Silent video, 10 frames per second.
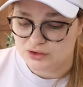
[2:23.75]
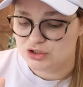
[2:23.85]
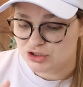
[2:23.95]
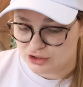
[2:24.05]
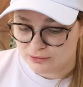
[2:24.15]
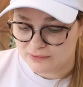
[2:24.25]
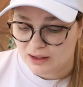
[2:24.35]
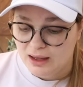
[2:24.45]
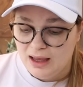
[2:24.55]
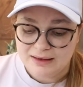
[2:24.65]
shoes,
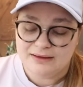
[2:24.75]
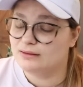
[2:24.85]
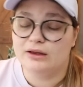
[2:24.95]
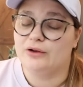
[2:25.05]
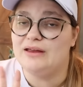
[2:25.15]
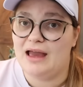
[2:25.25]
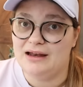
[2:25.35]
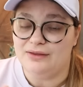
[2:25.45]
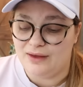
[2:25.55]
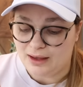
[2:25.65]
and then literally
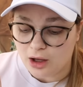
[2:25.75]
anything.